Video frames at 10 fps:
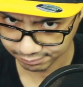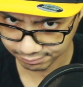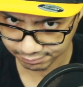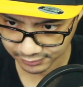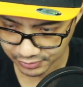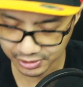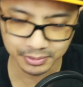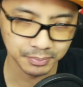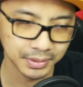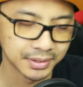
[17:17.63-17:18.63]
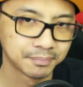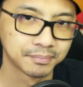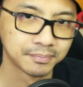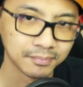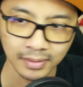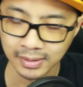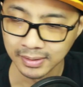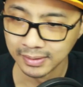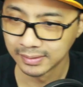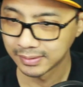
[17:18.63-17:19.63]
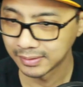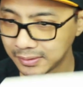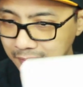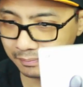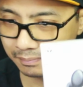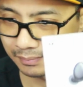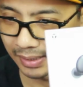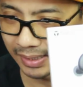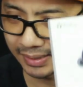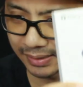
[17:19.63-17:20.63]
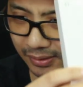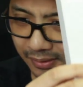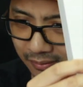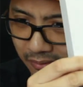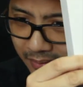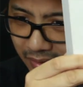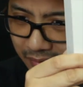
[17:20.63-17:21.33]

Christmas present. So I got oh my god.